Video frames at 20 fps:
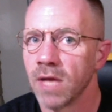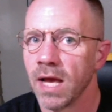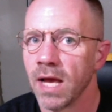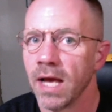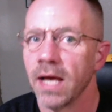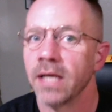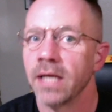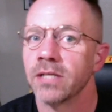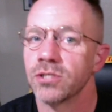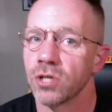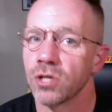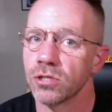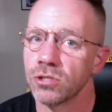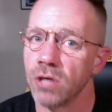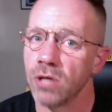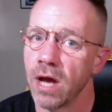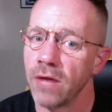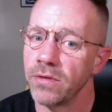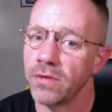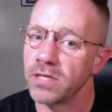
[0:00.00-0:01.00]
and it's also
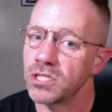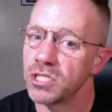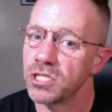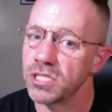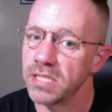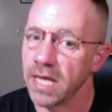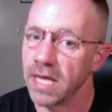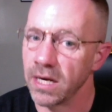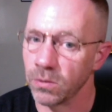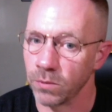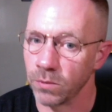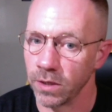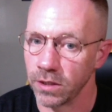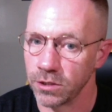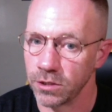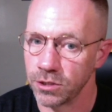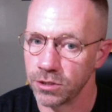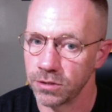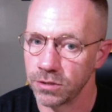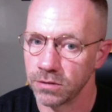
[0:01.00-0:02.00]
how they stay
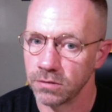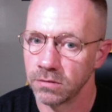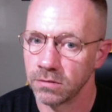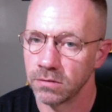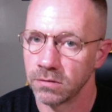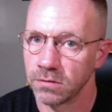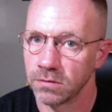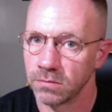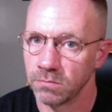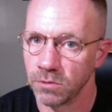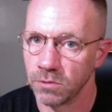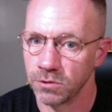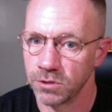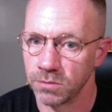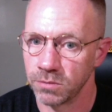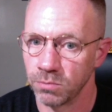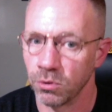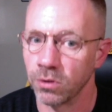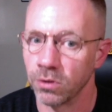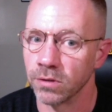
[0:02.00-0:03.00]
rich, most
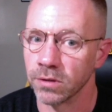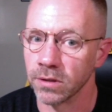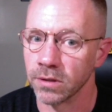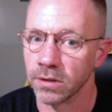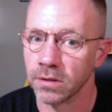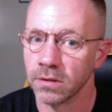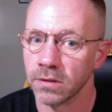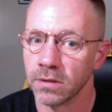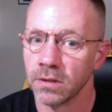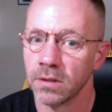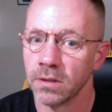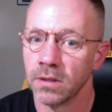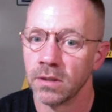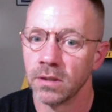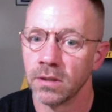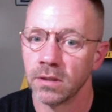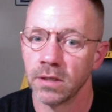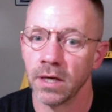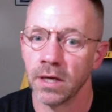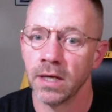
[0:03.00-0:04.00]
importantly.
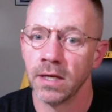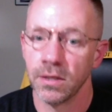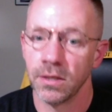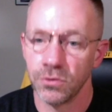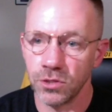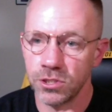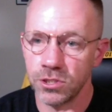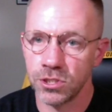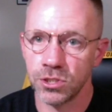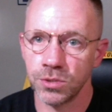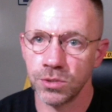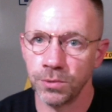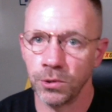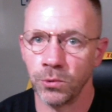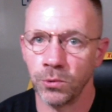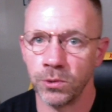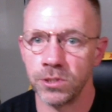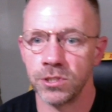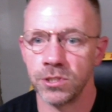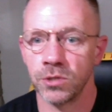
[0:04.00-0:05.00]
Okay? This is the real
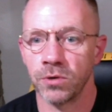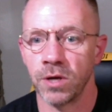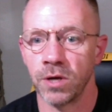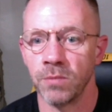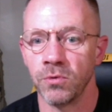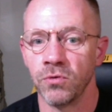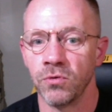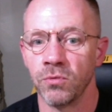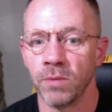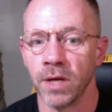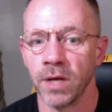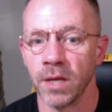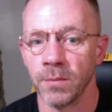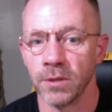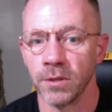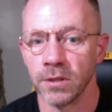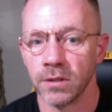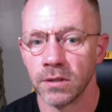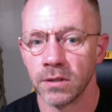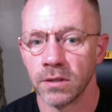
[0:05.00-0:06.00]
reason Grant moved to Miami.
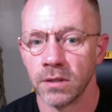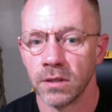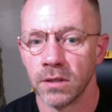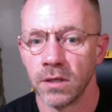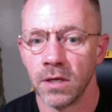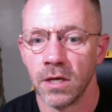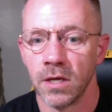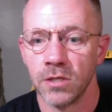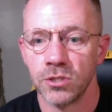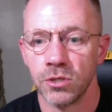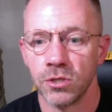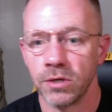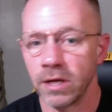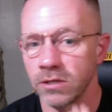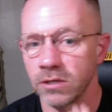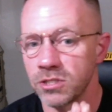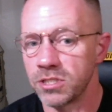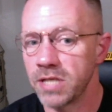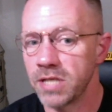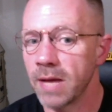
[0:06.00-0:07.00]
So now
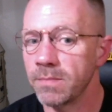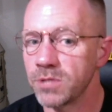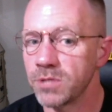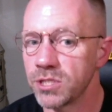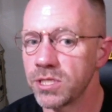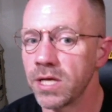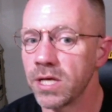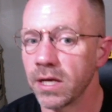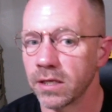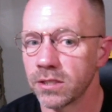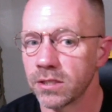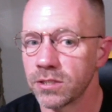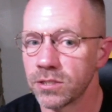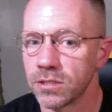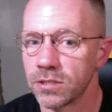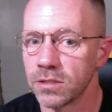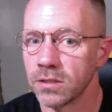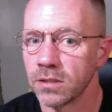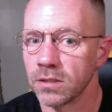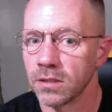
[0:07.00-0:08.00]
step
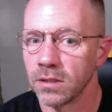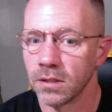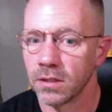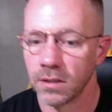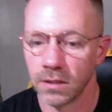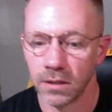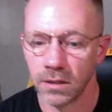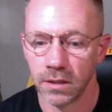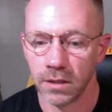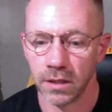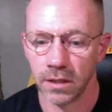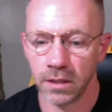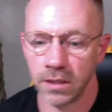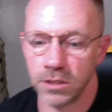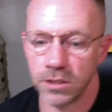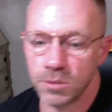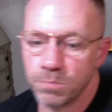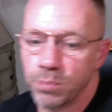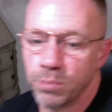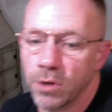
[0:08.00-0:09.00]
six in his
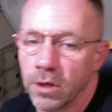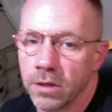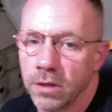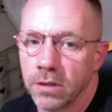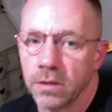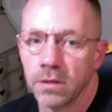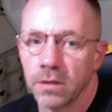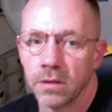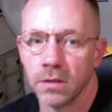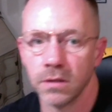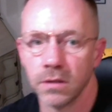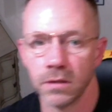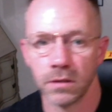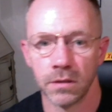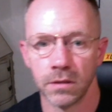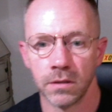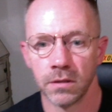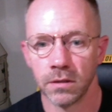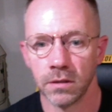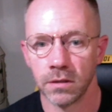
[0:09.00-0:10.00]
book,
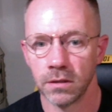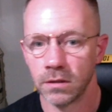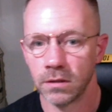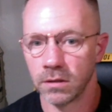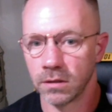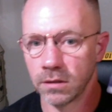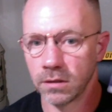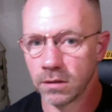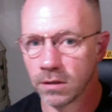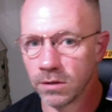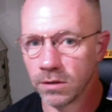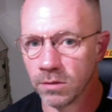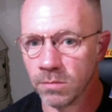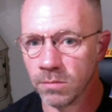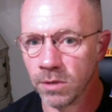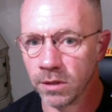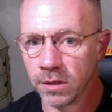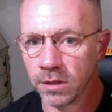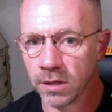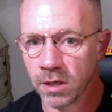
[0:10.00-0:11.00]
The
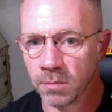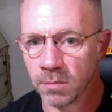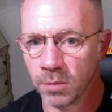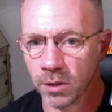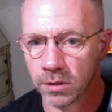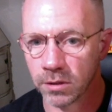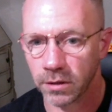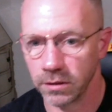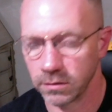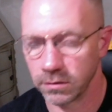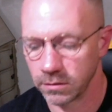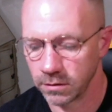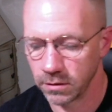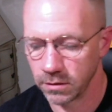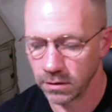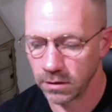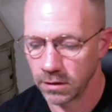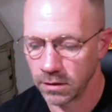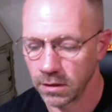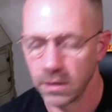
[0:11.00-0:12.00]
Millionaire Booklet,
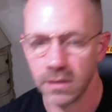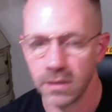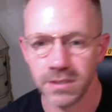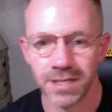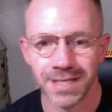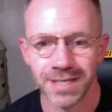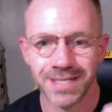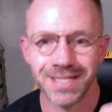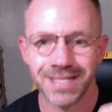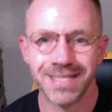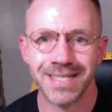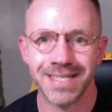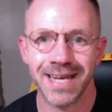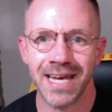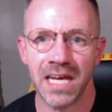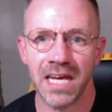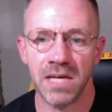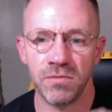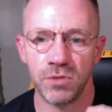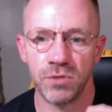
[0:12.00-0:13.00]
says
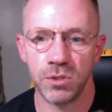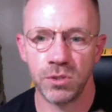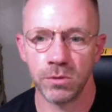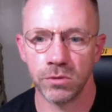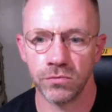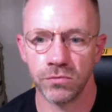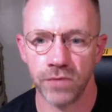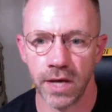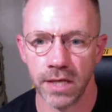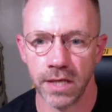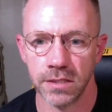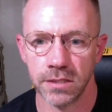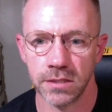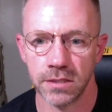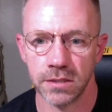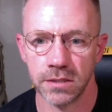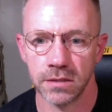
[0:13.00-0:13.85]
save to invest.